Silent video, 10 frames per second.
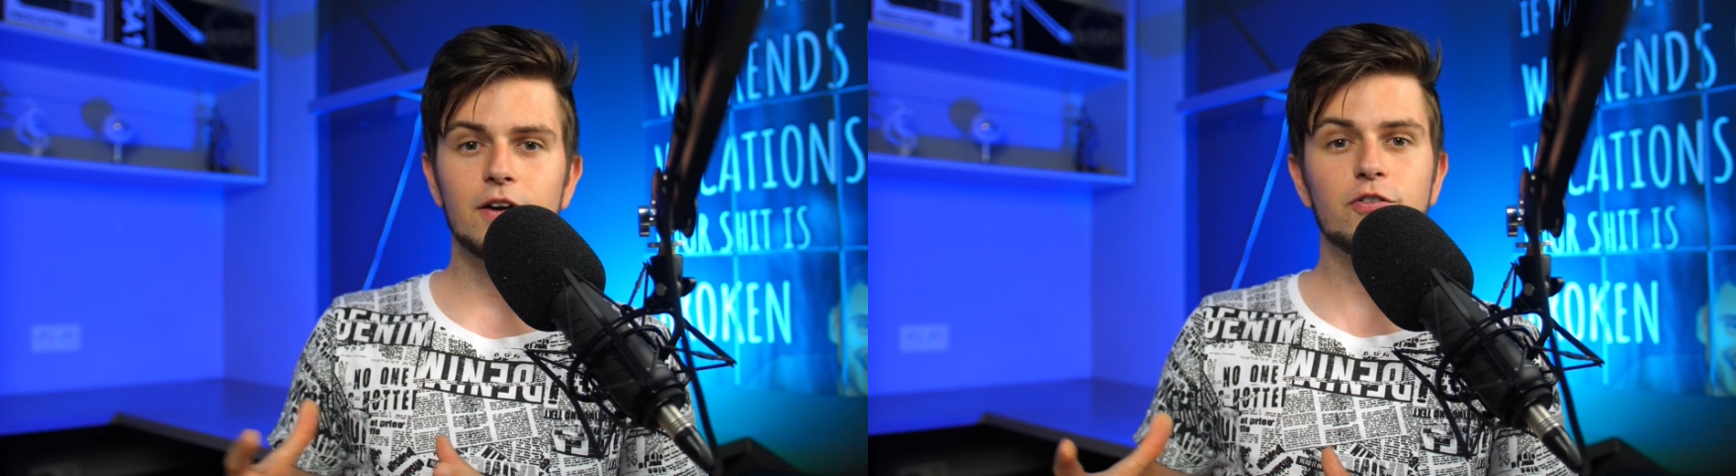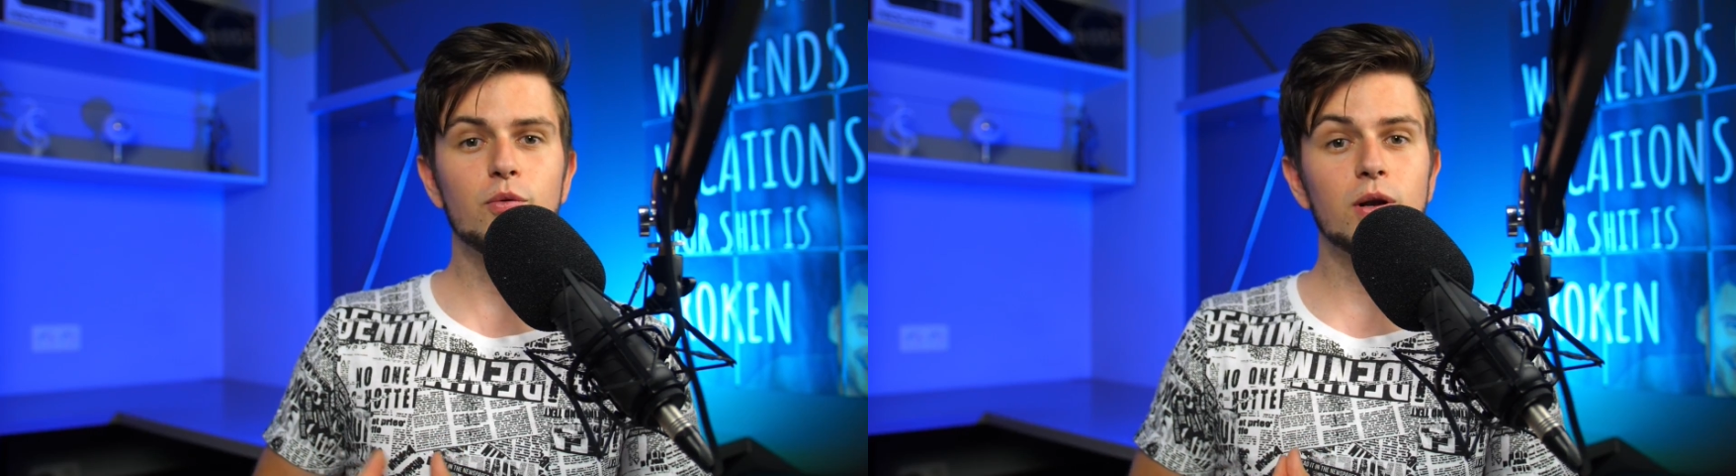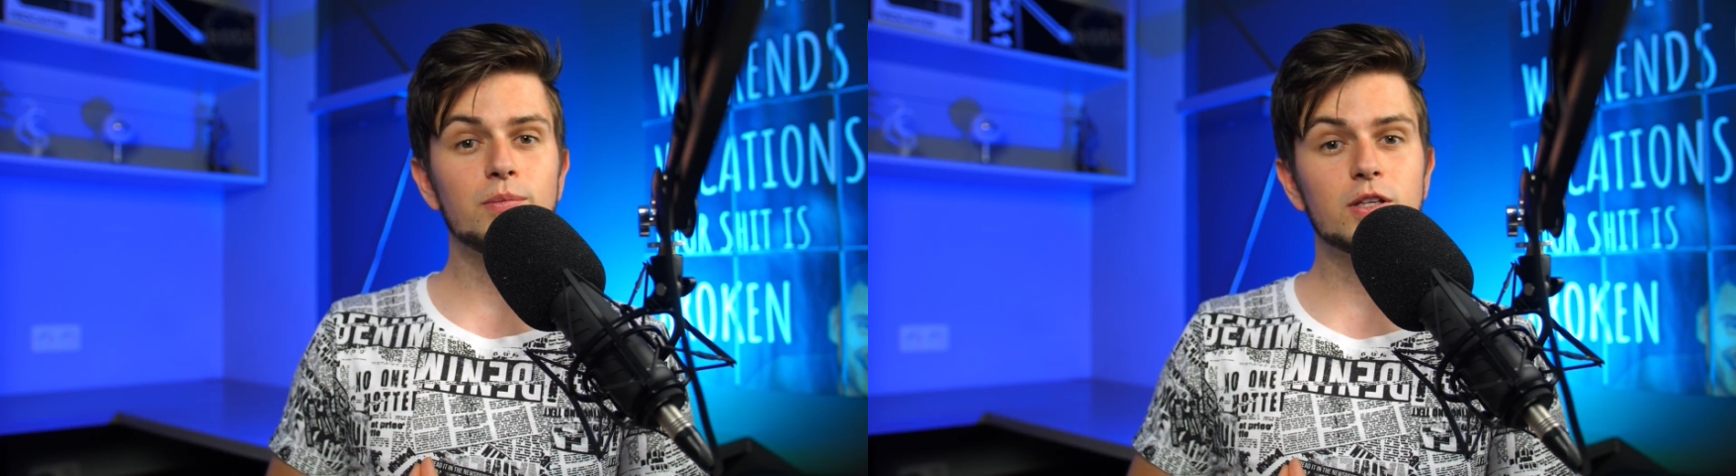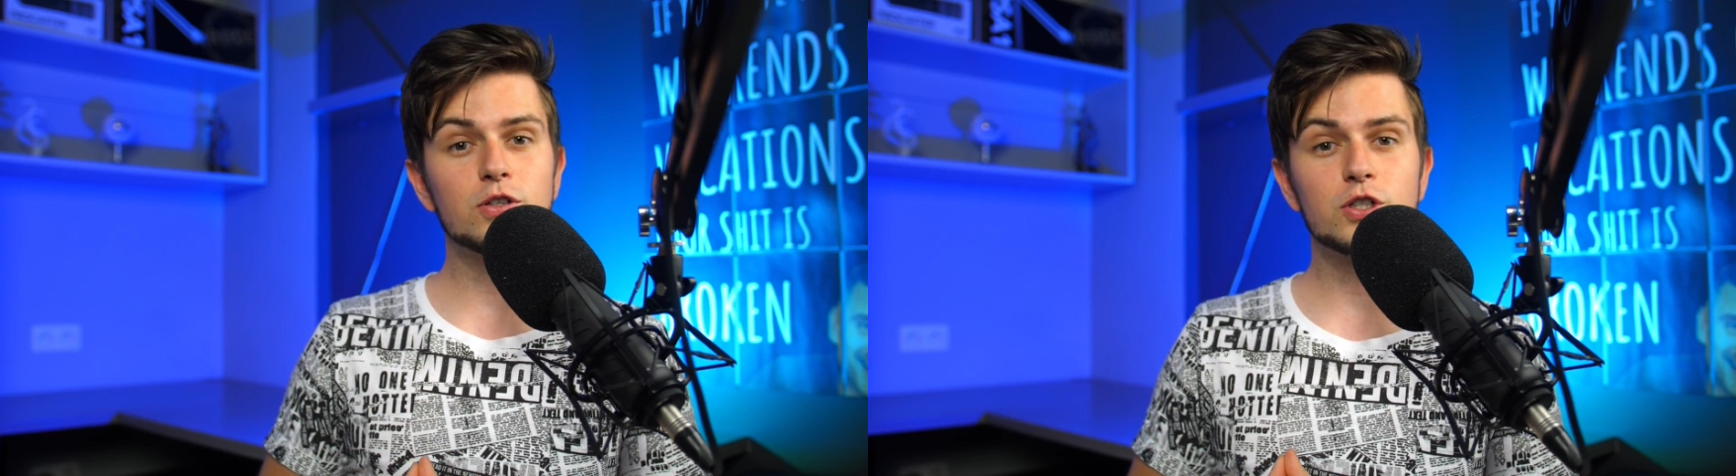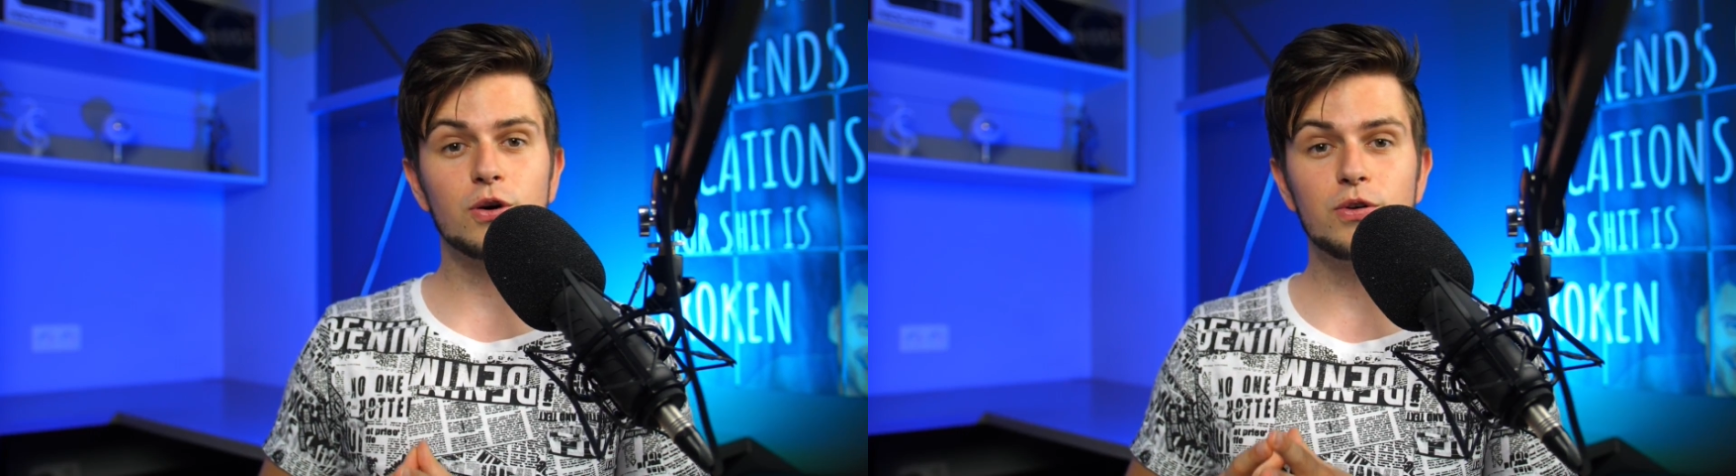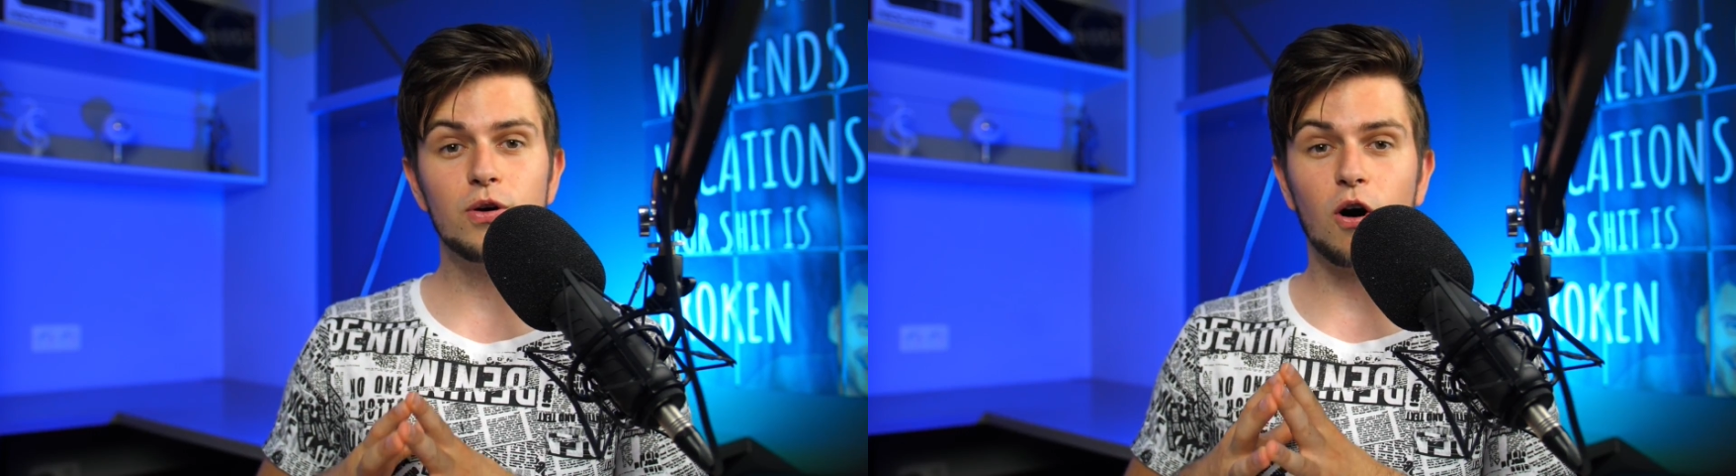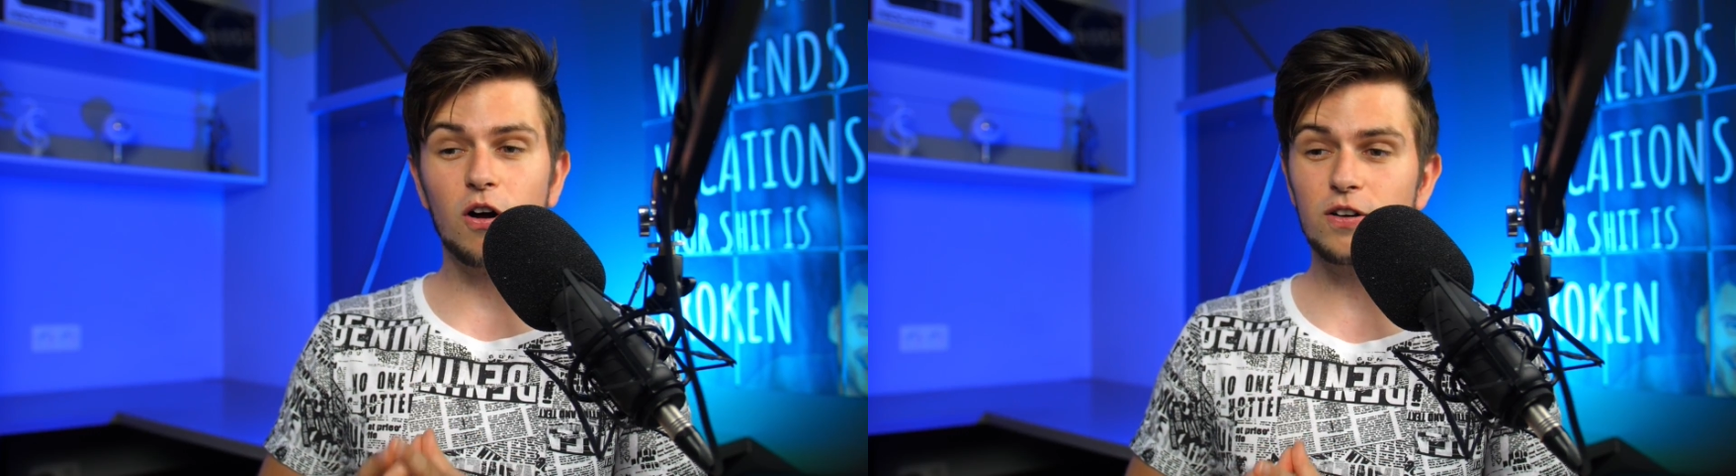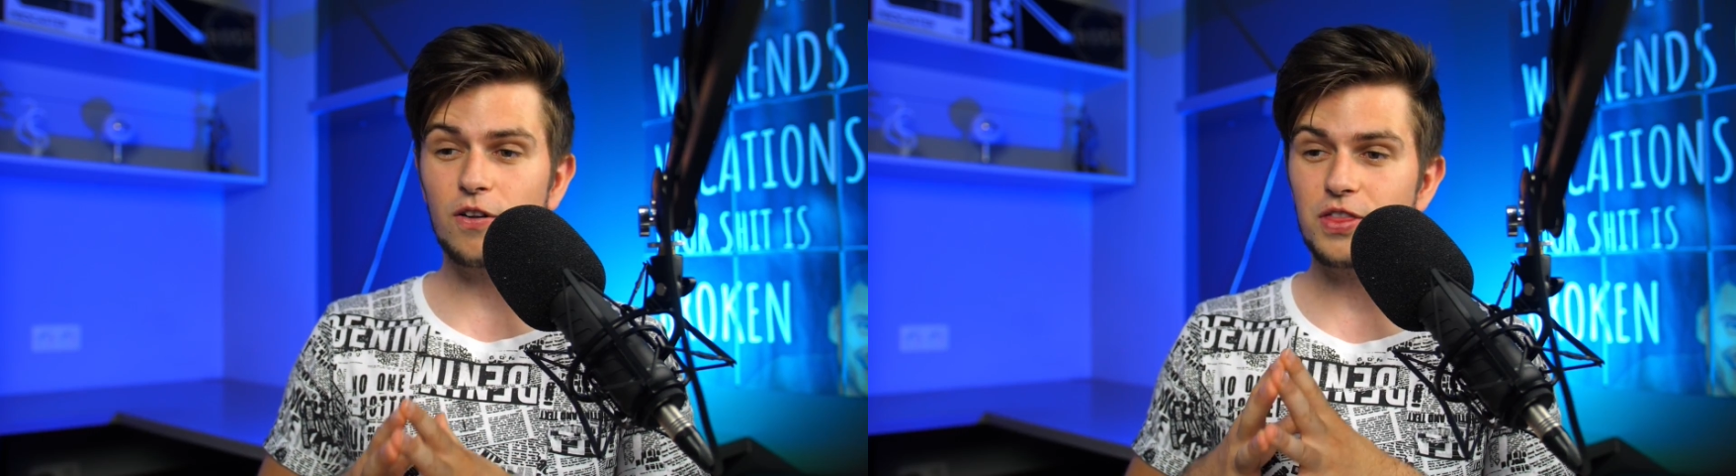If you want me to show you
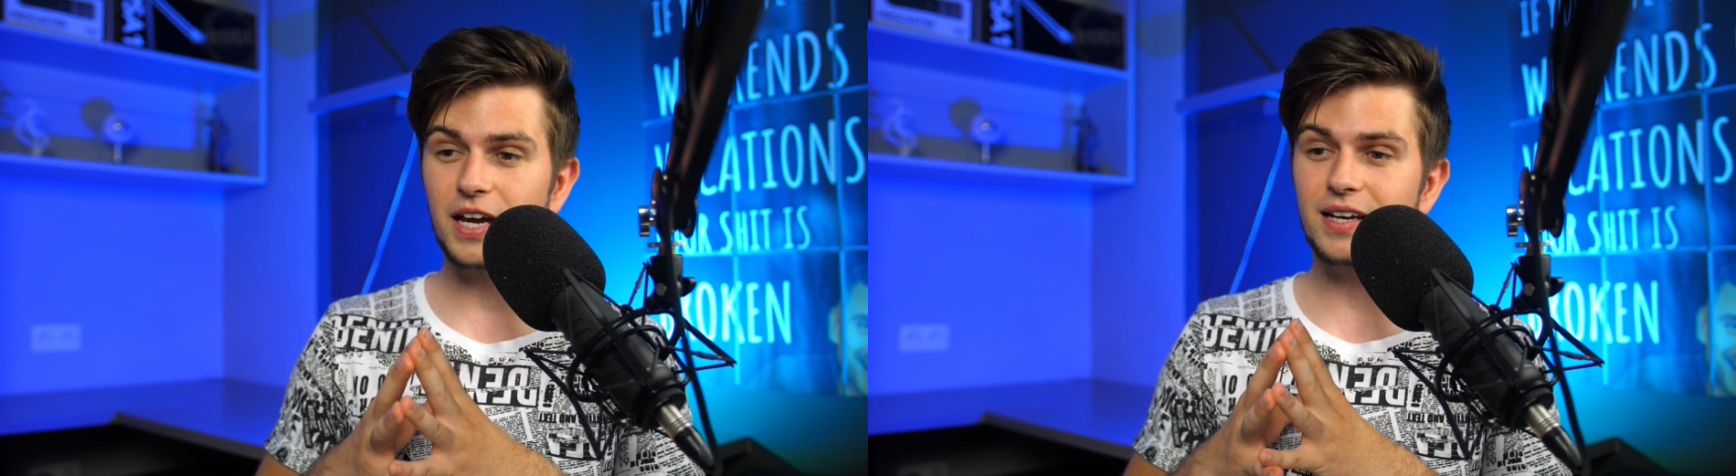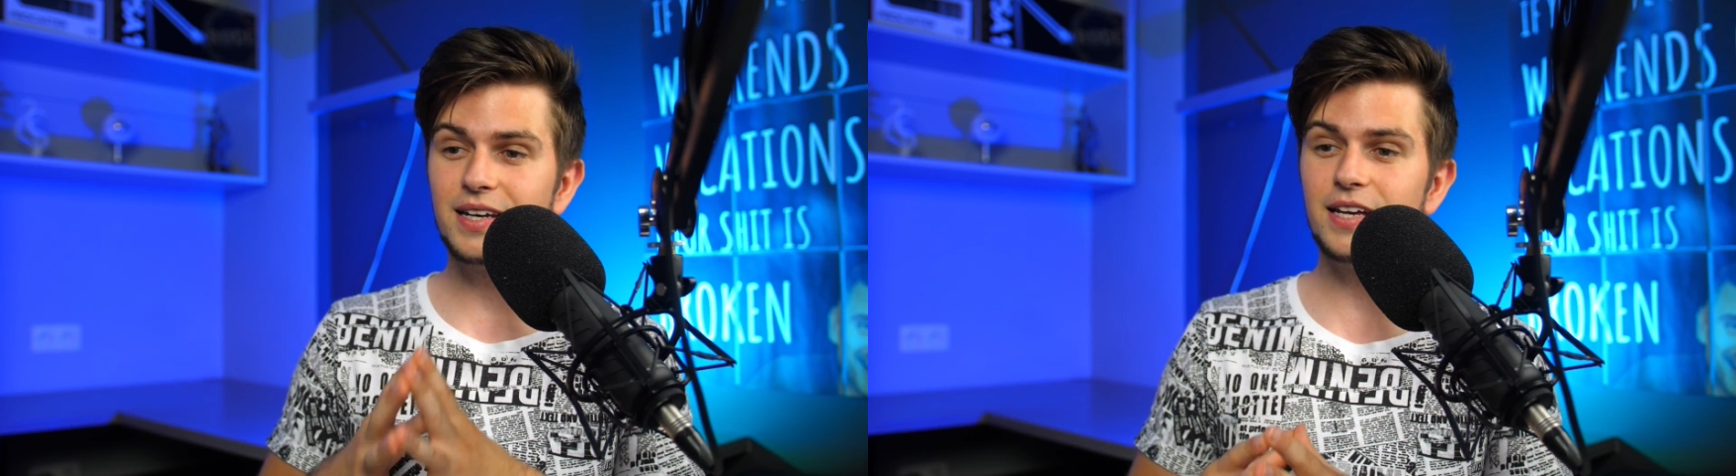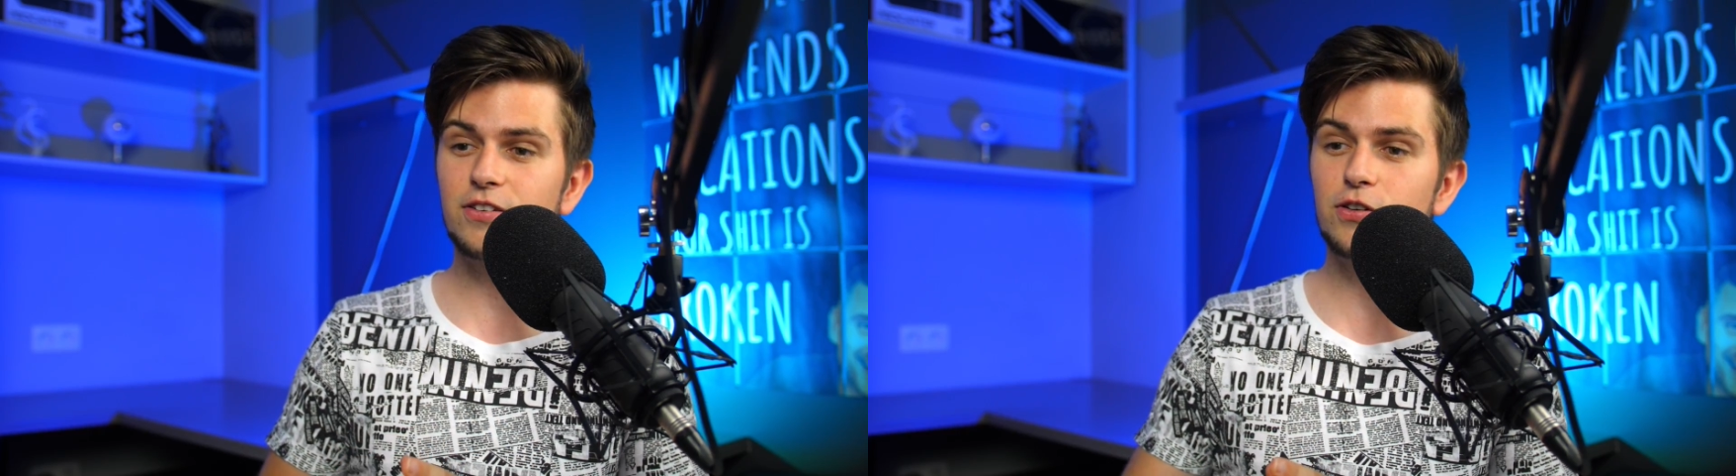other techniques